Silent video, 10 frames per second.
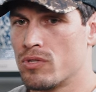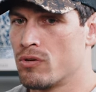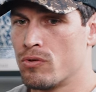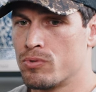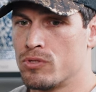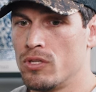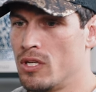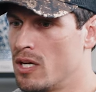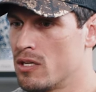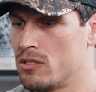they're an
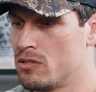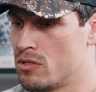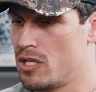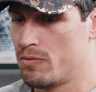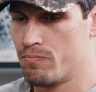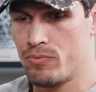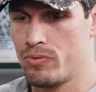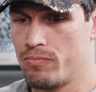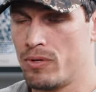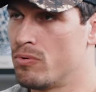opportunity, like I said, to like
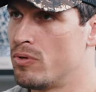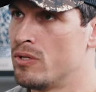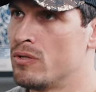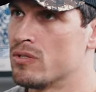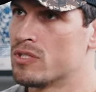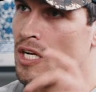point people in,